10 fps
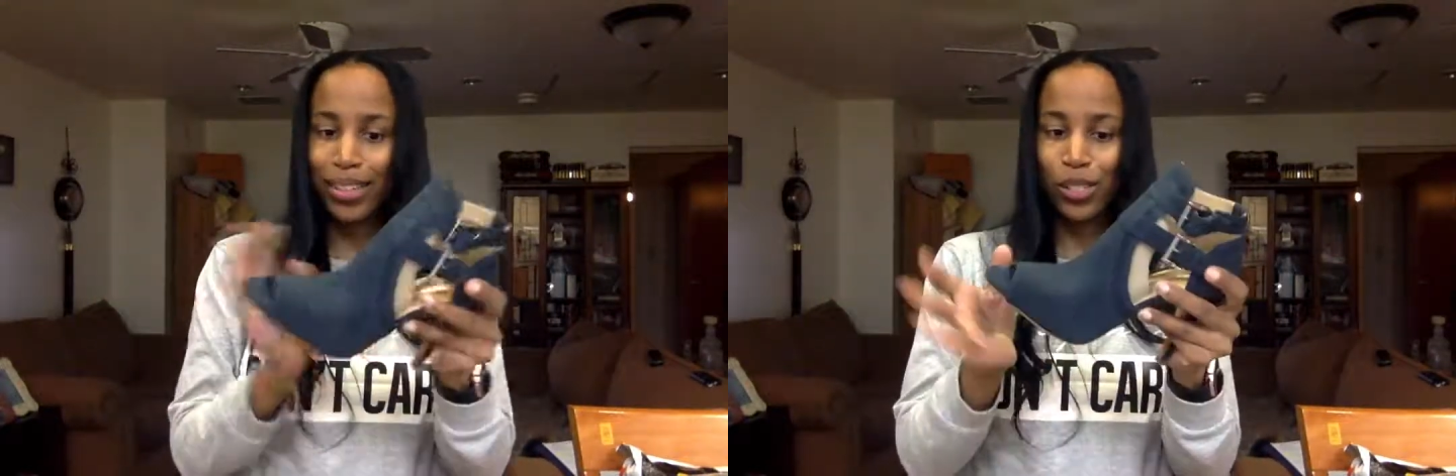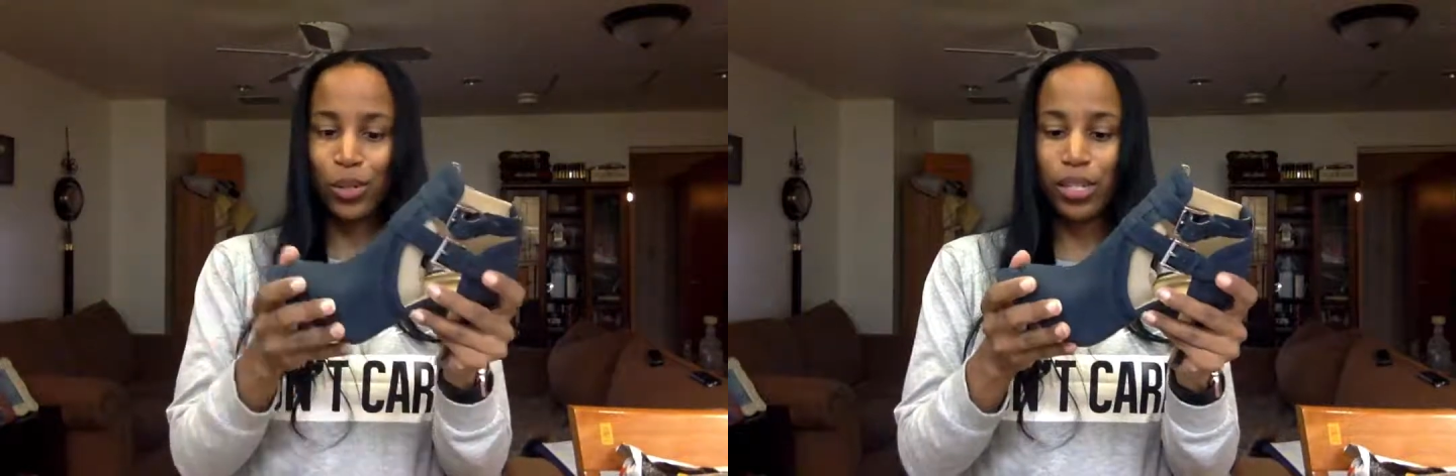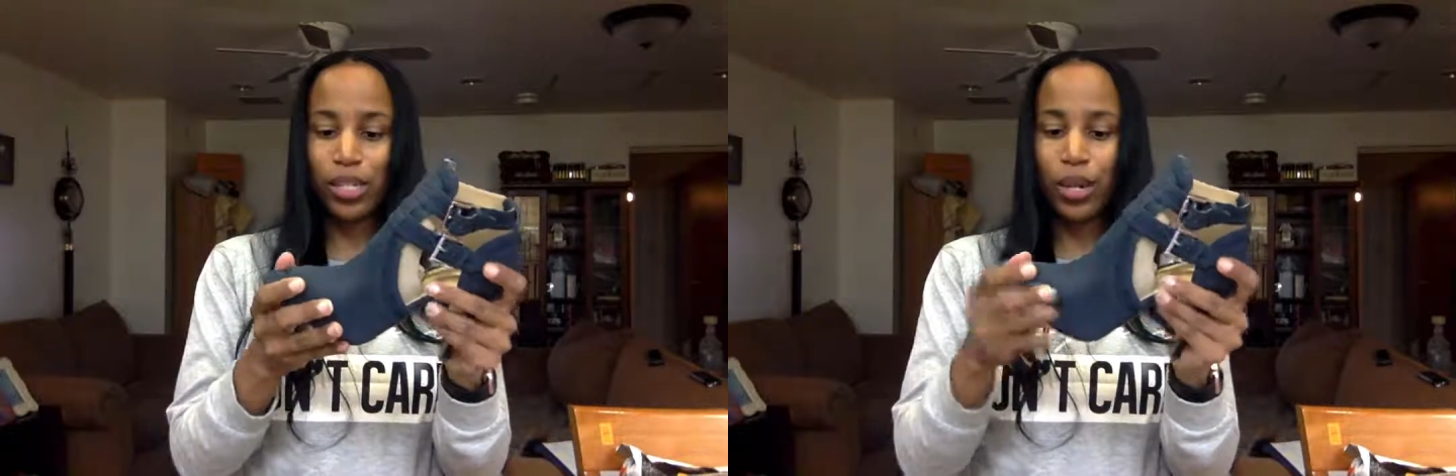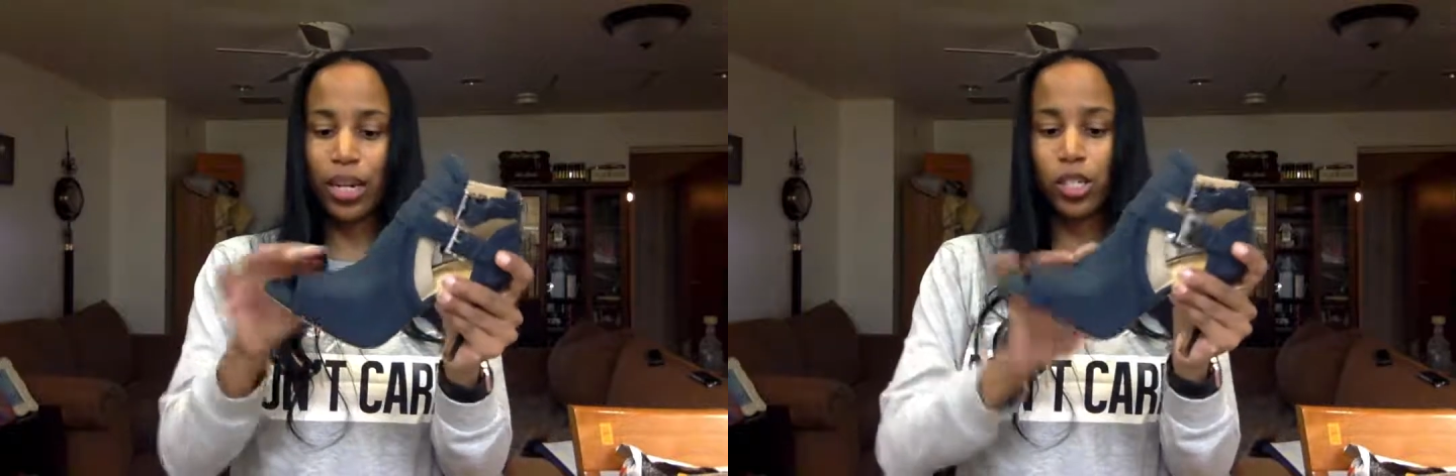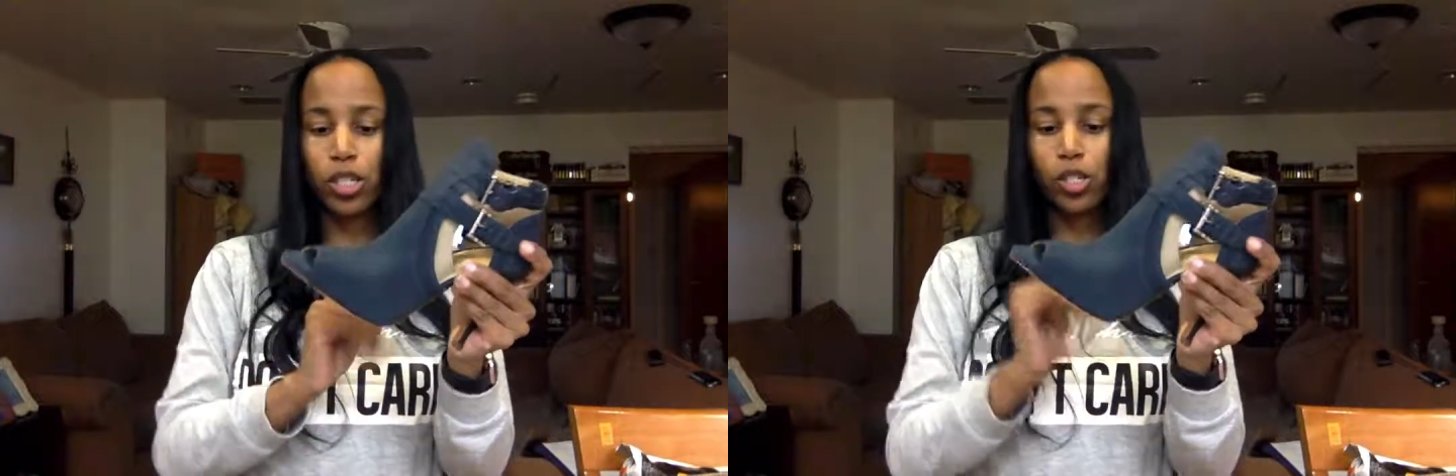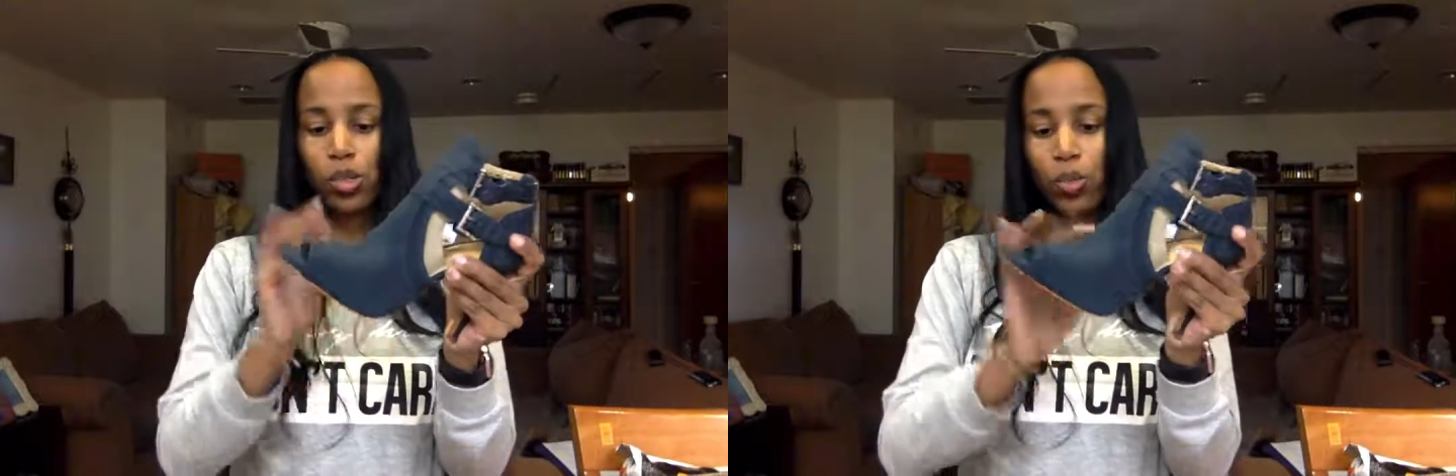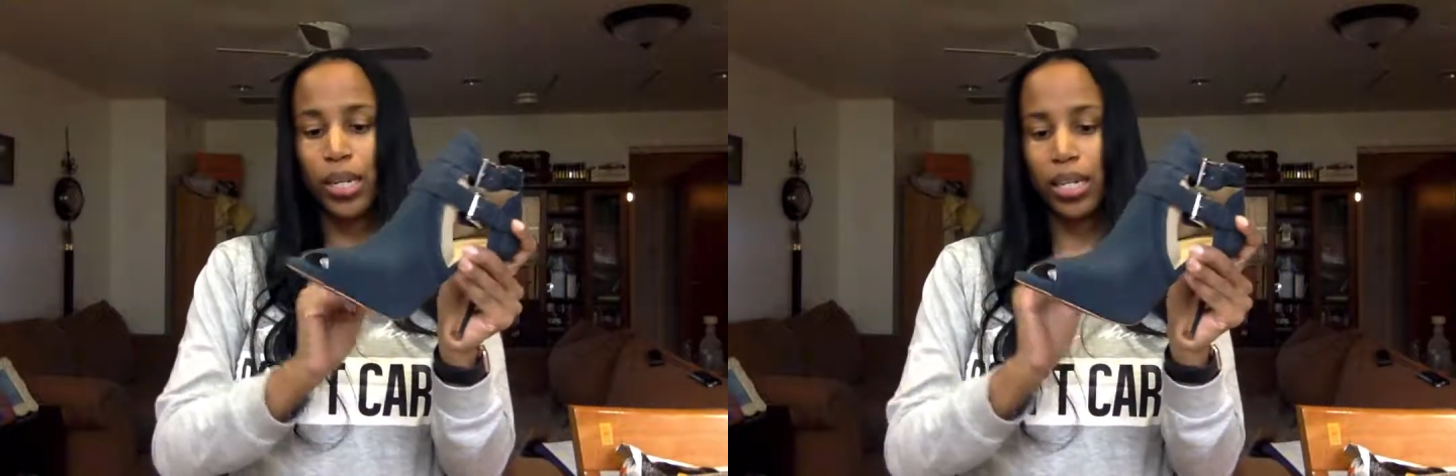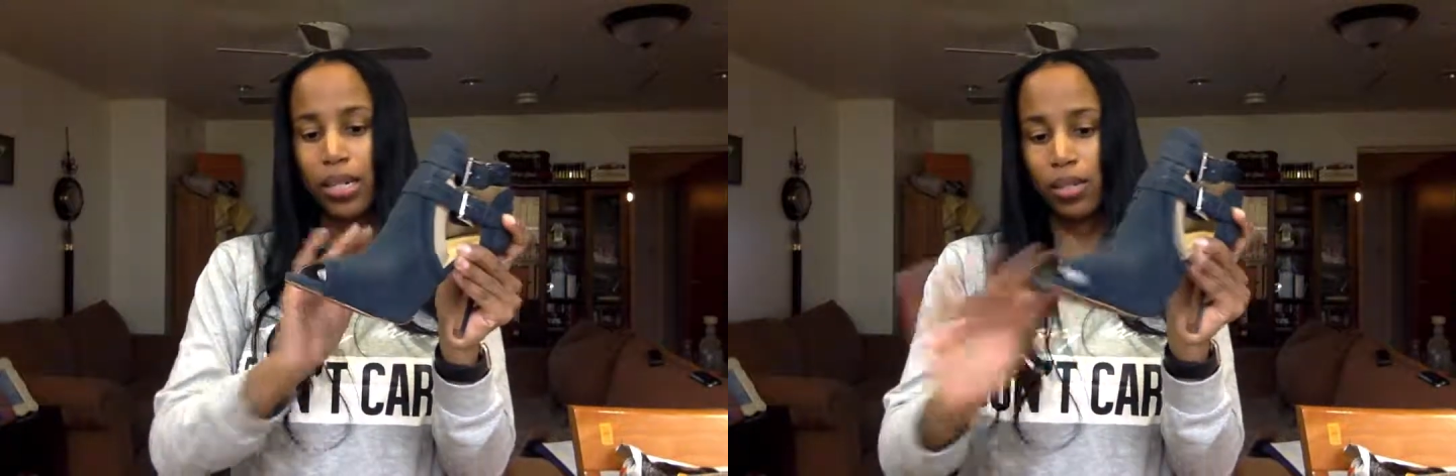So these are actually
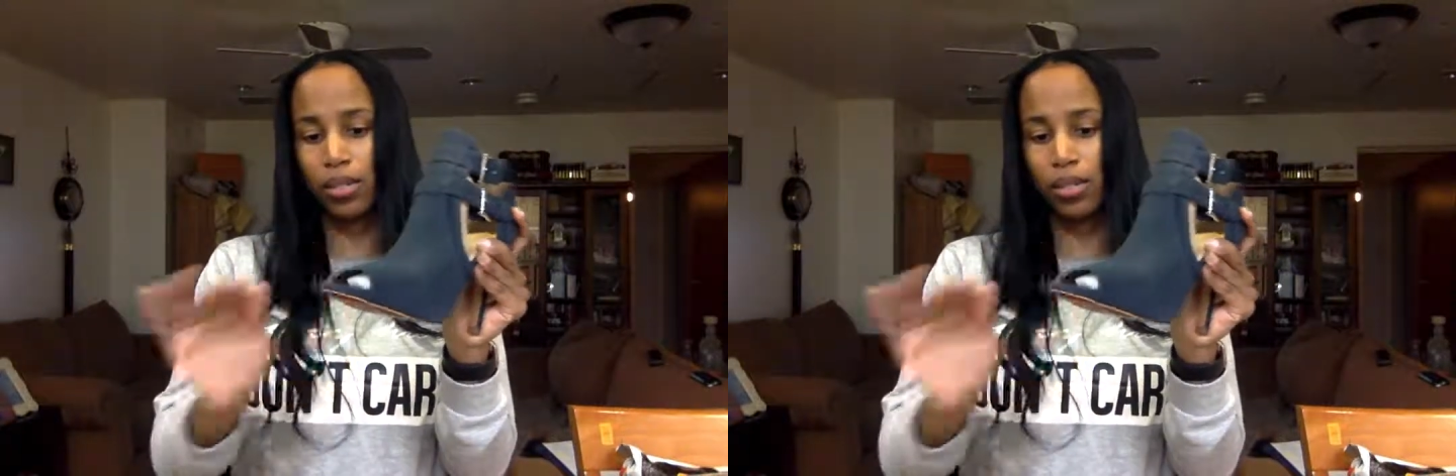suede,